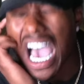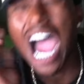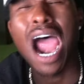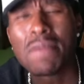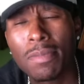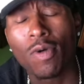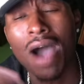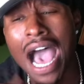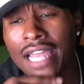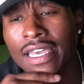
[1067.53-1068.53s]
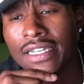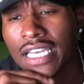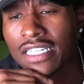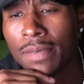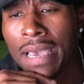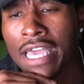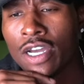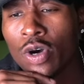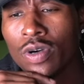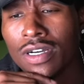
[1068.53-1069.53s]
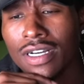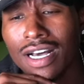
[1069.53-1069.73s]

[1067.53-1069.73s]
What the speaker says: I remember why I didn't test her back, though.